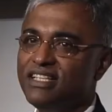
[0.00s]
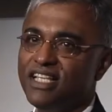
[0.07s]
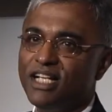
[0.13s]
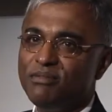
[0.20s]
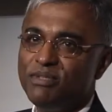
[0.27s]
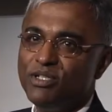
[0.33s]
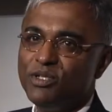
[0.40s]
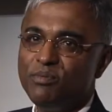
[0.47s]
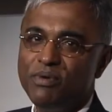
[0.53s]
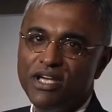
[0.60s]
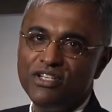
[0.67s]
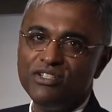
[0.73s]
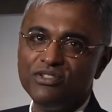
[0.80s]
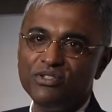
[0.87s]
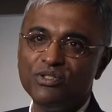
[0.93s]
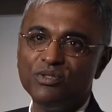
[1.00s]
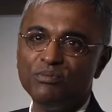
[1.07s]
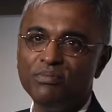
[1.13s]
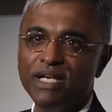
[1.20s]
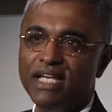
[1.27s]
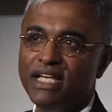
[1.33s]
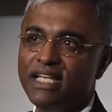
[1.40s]
there will be no patients who
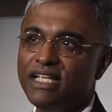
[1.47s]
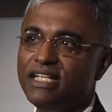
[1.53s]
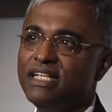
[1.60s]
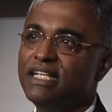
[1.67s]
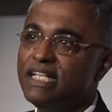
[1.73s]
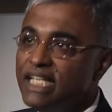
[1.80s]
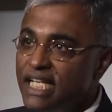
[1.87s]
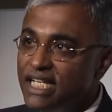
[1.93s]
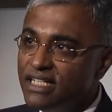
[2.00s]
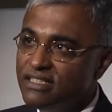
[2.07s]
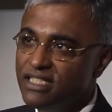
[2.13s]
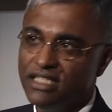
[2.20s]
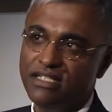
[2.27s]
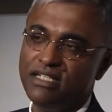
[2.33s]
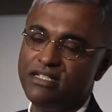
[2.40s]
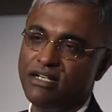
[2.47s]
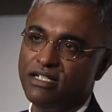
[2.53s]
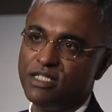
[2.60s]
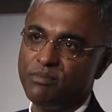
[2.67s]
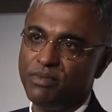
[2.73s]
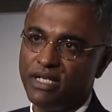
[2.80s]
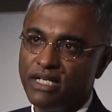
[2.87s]
may need a kidney
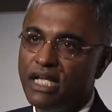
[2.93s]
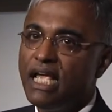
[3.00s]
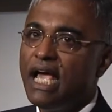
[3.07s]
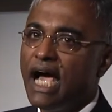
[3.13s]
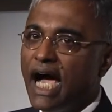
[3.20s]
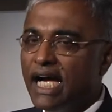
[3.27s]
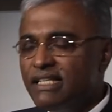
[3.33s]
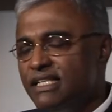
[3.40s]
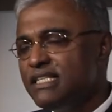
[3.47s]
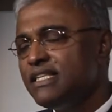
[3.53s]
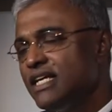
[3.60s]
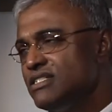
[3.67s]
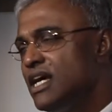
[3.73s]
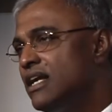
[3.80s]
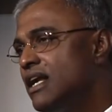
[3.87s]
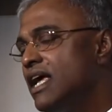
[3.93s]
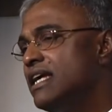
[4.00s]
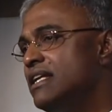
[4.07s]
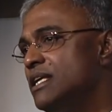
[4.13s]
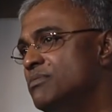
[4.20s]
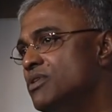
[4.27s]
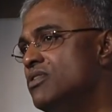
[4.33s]
transplant. I think that's
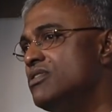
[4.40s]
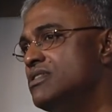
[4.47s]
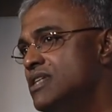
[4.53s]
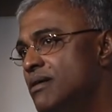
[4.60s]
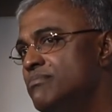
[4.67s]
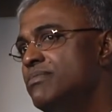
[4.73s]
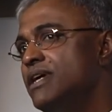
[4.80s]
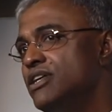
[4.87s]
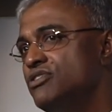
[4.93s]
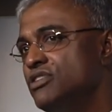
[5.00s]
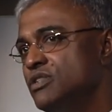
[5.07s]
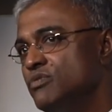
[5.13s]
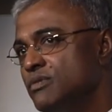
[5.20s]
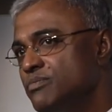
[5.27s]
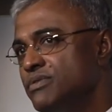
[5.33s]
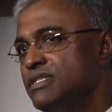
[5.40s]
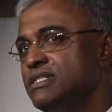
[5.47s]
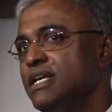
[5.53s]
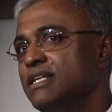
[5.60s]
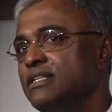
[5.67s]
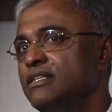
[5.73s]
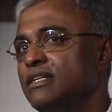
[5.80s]
unlikely because some patients will
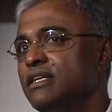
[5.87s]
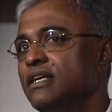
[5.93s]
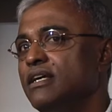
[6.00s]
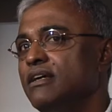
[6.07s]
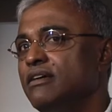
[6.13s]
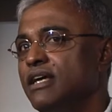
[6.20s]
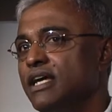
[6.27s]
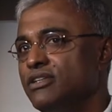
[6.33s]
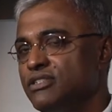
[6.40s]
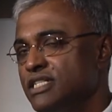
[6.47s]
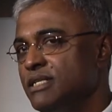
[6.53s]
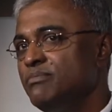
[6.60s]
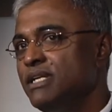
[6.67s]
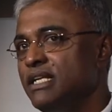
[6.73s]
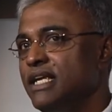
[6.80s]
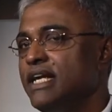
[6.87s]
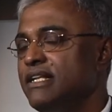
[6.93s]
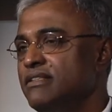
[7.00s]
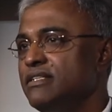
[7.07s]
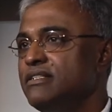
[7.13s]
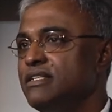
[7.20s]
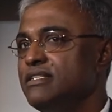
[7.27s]
present extremely late
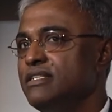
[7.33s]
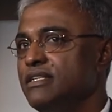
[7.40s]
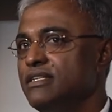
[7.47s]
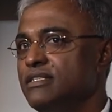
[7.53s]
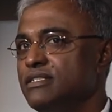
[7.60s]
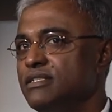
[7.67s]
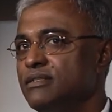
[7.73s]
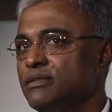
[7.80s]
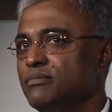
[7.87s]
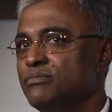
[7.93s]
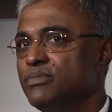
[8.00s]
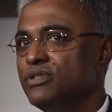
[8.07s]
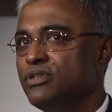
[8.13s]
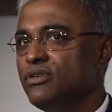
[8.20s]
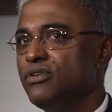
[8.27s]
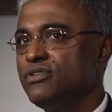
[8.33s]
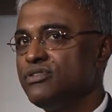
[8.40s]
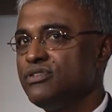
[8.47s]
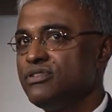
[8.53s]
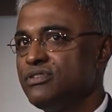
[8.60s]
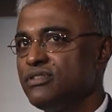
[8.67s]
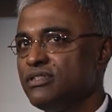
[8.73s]
in the disease
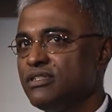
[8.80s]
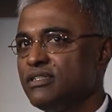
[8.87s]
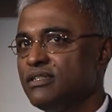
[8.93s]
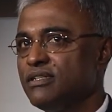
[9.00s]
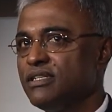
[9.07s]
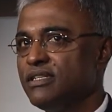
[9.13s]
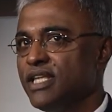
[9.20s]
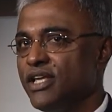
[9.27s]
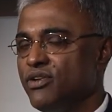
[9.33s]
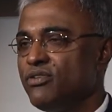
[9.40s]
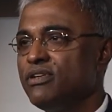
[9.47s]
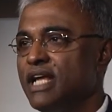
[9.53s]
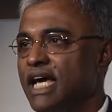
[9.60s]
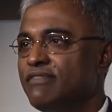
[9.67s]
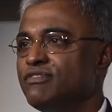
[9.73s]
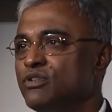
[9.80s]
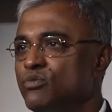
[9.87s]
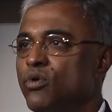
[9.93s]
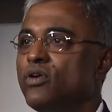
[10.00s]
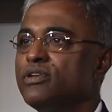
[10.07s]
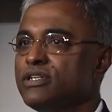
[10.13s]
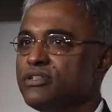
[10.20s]
because they don't have the
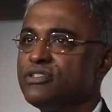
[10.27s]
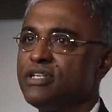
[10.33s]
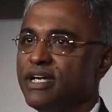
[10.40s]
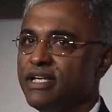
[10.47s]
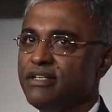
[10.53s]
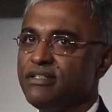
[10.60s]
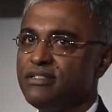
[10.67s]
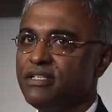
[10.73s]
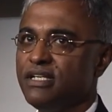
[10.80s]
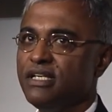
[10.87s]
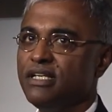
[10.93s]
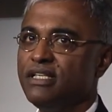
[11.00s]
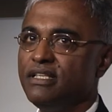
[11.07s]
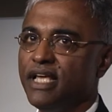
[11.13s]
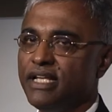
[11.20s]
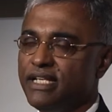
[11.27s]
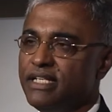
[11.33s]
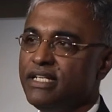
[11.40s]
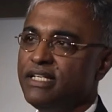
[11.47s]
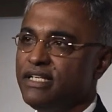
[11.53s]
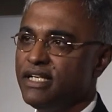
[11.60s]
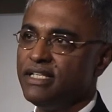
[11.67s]
warning signs that
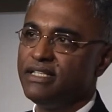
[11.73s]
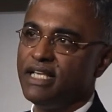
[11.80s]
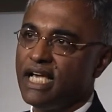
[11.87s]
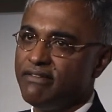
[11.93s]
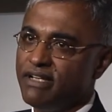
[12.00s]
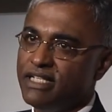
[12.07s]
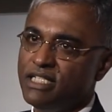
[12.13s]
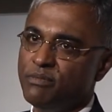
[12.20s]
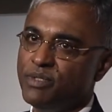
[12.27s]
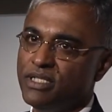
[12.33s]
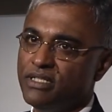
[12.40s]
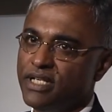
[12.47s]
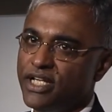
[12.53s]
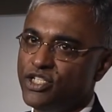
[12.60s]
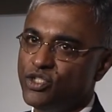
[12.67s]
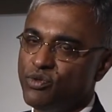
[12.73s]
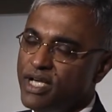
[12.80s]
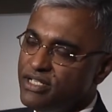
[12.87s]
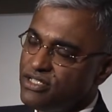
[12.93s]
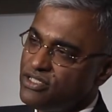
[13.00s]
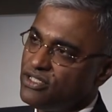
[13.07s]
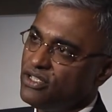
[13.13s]
indicate they have atypical
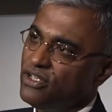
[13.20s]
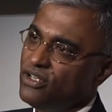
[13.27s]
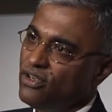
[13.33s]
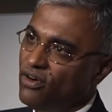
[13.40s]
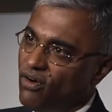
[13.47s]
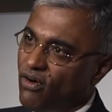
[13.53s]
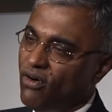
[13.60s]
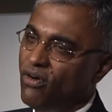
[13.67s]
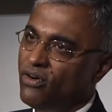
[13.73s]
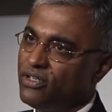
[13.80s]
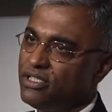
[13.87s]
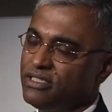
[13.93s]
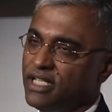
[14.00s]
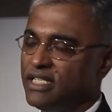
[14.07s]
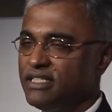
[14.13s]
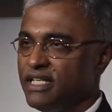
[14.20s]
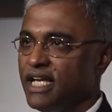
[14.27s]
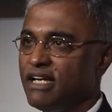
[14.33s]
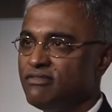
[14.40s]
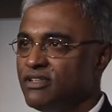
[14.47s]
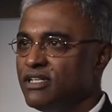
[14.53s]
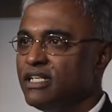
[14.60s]
HUS or that they
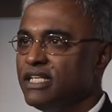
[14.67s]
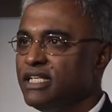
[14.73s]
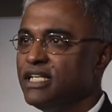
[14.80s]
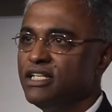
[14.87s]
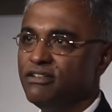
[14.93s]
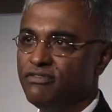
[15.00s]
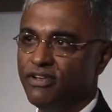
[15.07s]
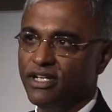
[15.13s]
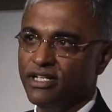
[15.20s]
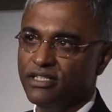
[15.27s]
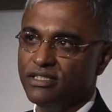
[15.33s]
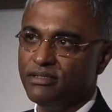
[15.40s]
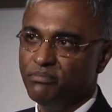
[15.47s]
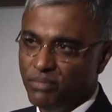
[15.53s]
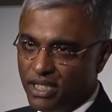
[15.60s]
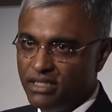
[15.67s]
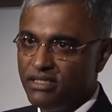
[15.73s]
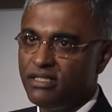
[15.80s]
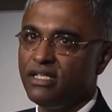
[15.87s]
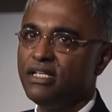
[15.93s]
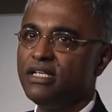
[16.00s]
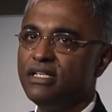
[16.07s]
have early kidney failure.
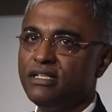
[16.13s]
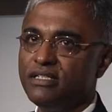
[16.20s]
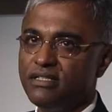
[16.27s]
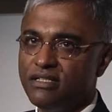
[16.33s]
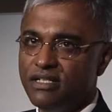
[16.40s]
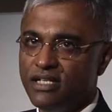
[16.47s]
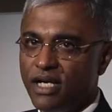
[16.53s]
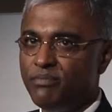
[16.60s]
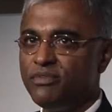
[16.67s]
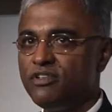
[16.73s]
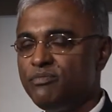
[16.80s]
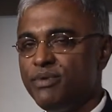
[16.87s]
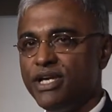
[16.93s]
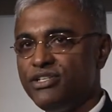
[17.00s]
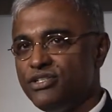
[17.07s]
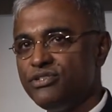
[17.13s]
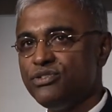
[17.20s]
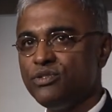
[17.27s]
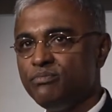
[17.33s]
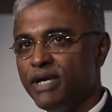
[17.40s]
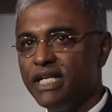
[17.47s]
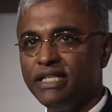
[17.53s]
But the number of patients
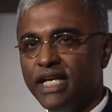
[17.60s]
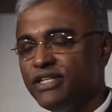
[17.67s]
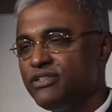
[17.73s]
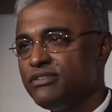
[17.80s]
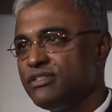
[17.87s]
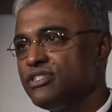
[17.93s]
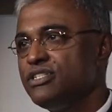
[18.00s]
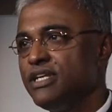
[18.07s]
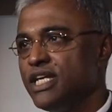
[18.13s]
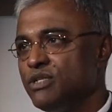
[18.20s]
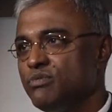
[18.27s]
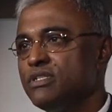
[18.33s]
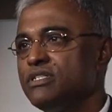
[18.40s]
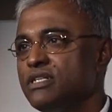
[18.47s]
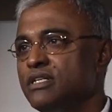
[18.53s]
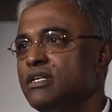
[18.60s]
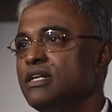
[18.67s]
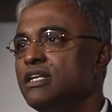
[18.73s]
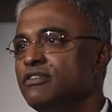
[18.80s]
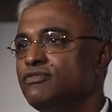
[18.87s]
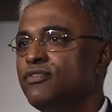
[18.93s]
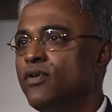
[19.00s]
who might get to this stage will
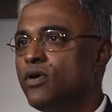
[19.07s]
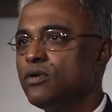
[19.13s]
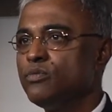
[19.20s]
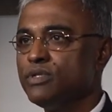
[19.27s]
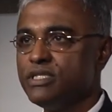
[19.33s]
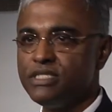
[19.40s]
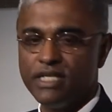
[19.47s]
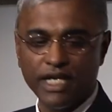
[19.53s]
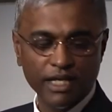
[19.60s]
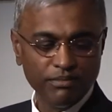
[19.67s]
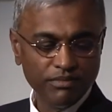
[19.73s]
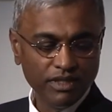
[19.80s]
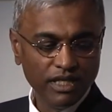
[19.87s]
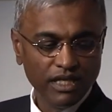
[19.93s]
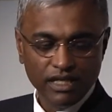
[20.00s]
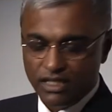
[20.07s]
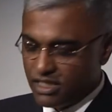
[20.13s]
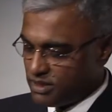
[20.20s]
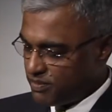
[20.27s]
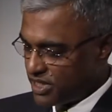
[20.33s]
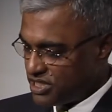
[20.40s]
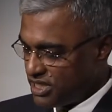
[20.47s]
certainly fall with time,
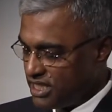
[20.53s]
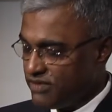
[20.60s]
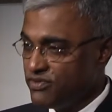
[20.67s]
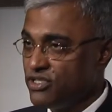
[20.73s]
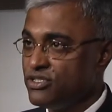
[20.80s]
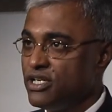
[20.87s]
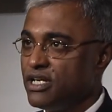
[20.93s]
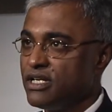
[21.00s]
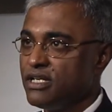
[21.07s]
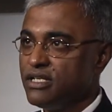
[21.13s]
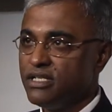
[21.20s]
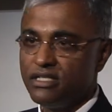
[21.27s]
especially if the drug